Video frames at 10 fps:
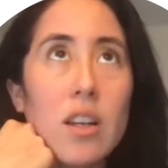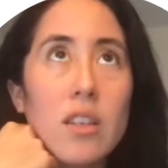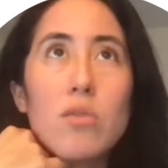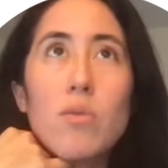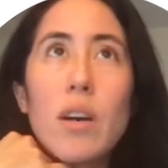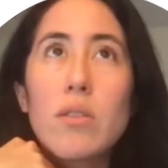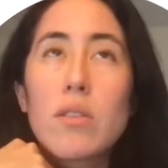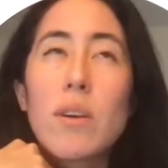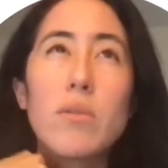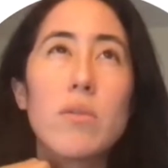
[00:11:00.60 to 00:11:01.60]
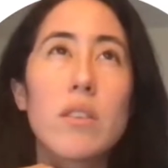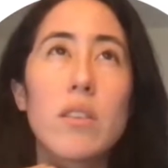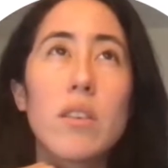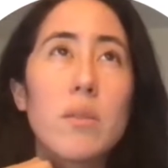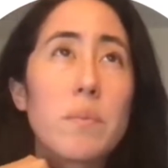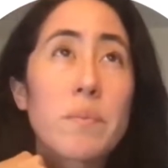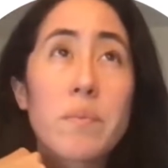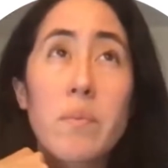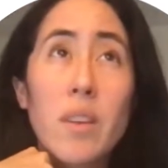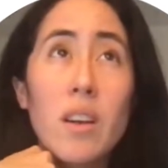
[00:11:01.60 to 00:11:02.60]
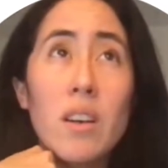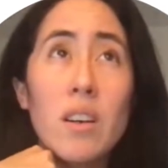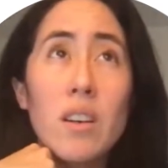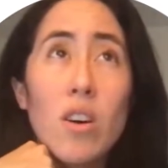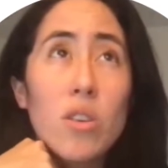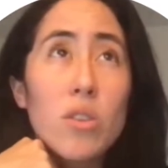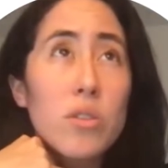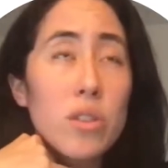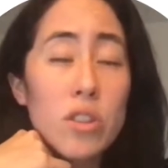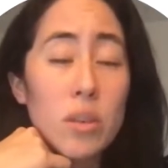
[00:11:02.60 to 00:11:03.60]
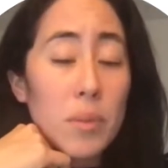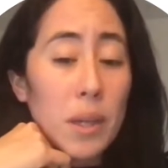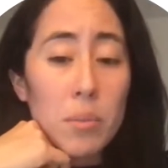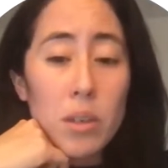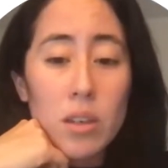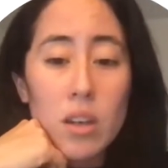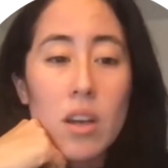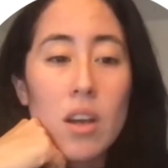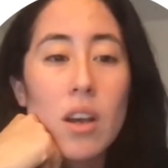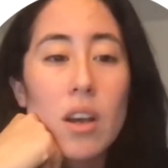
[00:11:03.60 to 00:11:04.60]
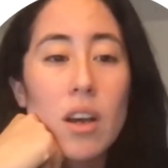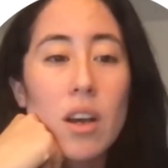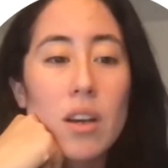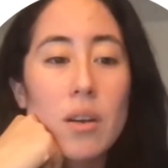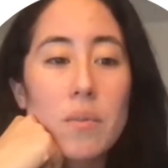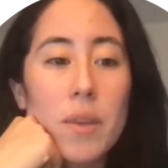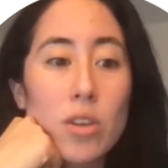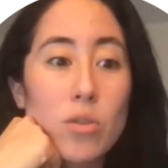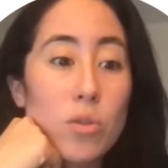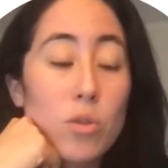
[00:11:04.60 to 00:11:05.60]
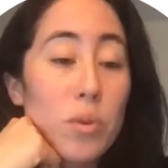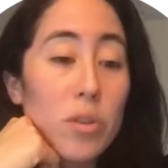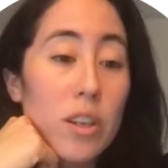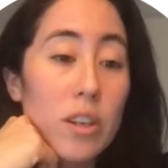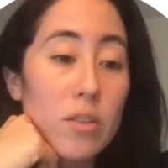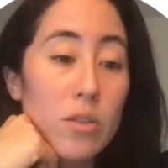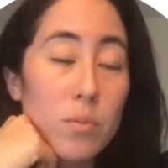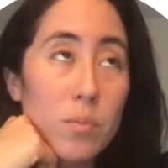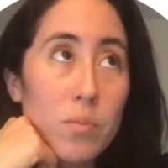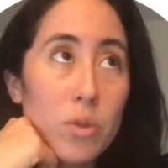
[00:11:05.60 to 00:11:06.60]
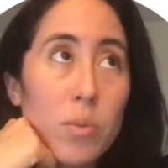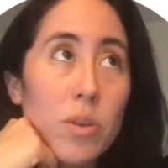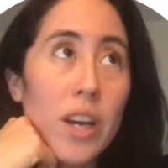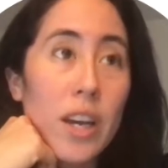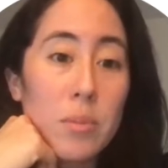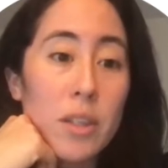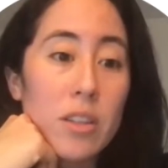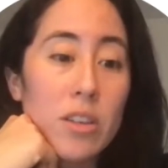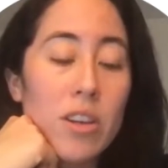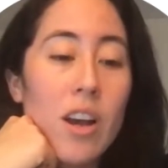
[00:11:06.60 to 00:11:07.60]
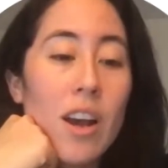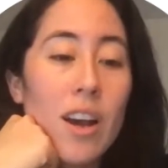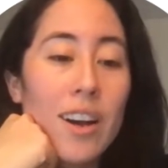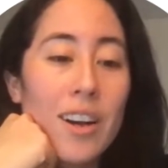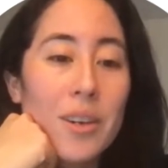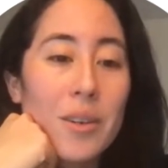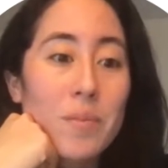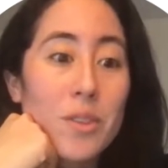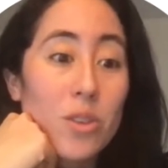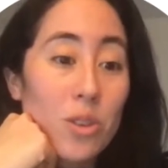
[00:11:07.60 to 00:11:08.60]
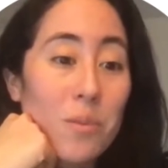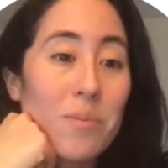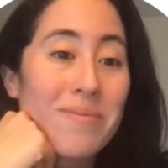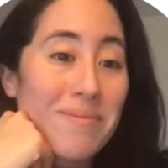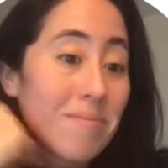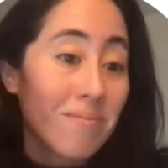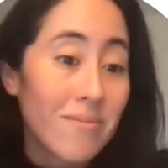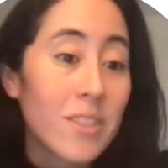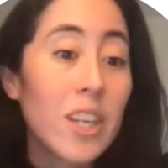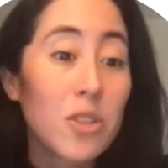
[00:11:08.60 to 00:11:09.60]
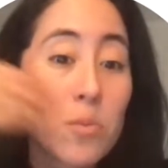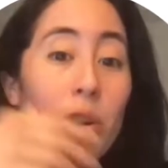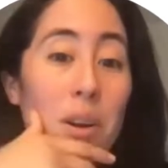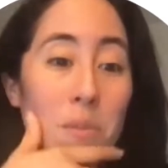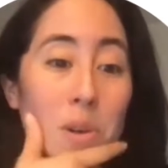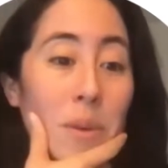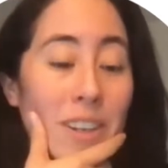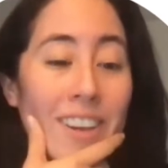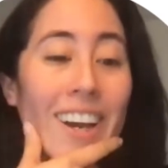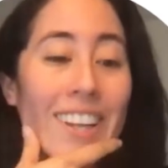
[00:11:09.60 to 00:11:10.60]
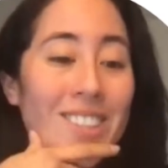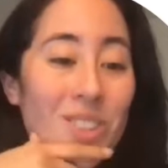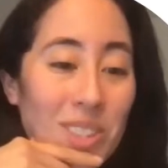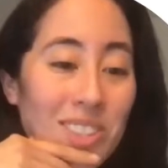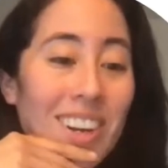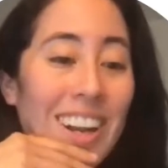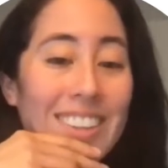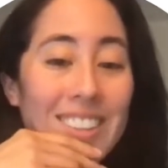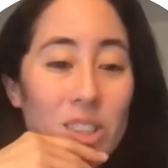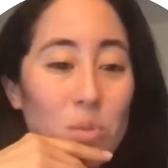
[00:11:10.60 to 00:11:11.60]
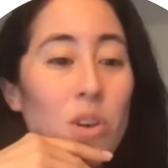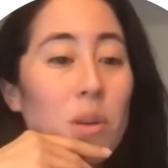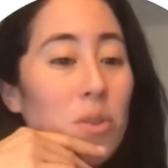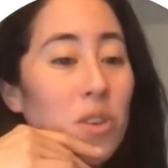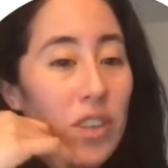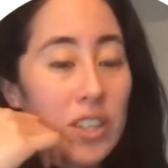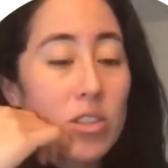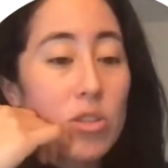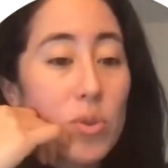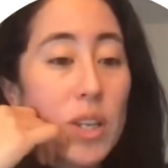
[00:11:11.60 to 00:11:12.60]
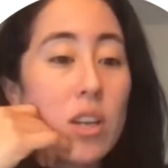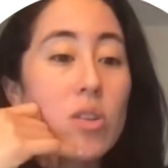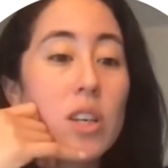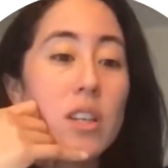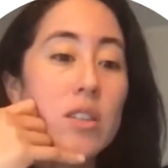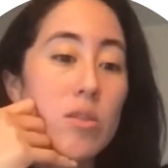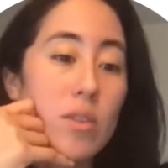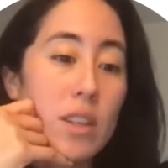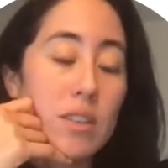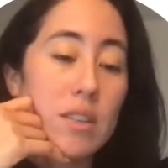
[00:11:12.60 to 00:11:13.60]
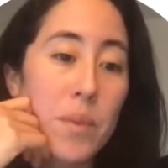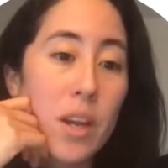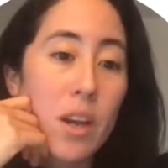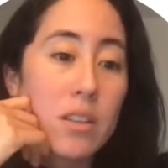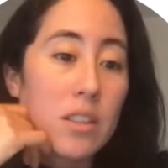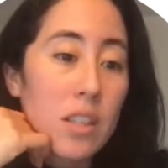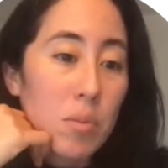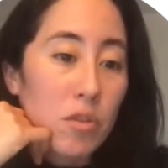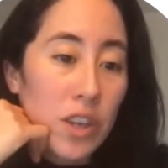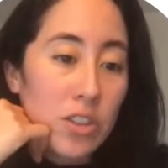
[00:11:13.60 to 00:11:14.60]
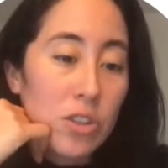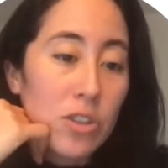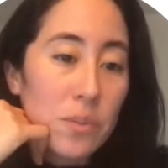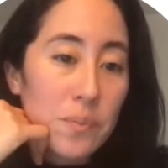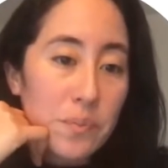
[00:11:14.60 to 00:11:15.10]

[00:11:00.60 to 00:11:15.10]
the round around August or September, and also 2.9 million. So there's more and more money, and in Switzerland there's more and more investors really looking into this type of ventures.